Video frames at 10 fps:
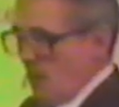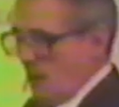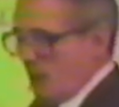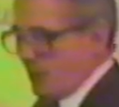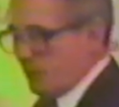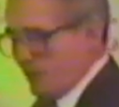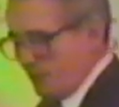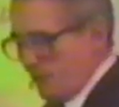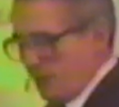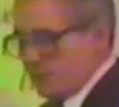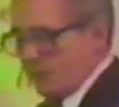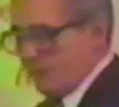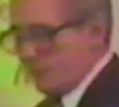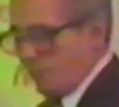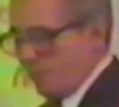Our Second Peter
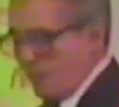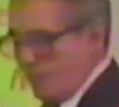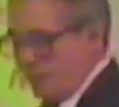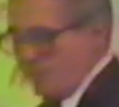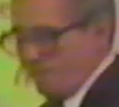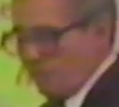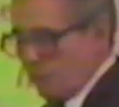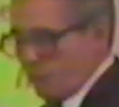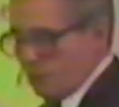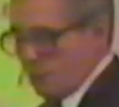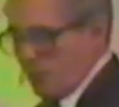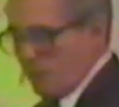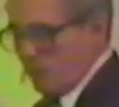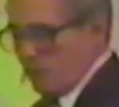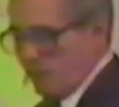chapter 3, verse
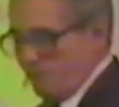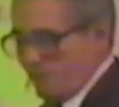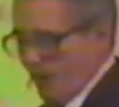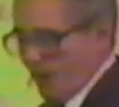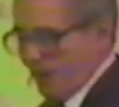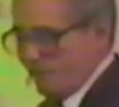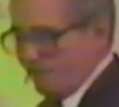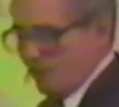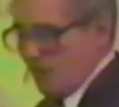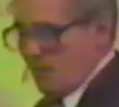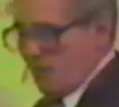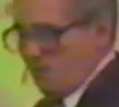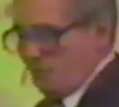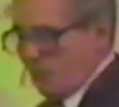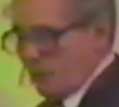uh, 5.
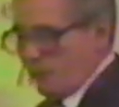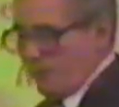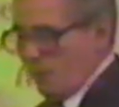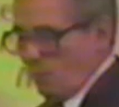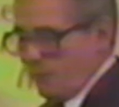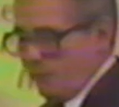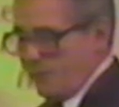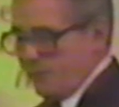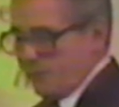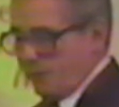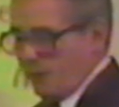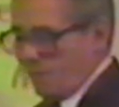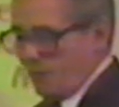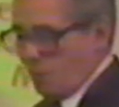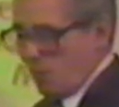For this they willing to be ignorant
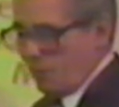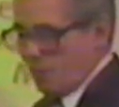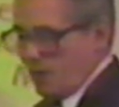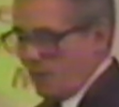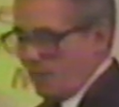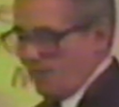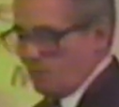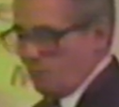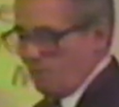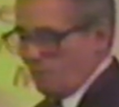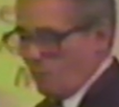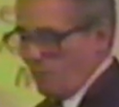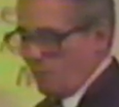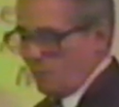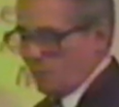of, the word of God, the heavens were of
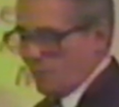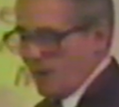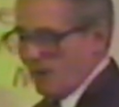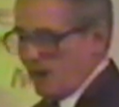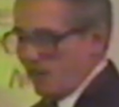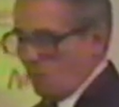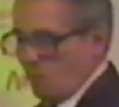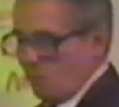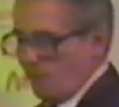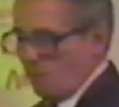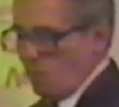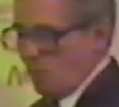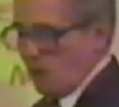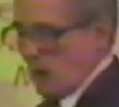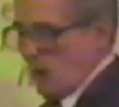old, the earth standing out of the water and the water,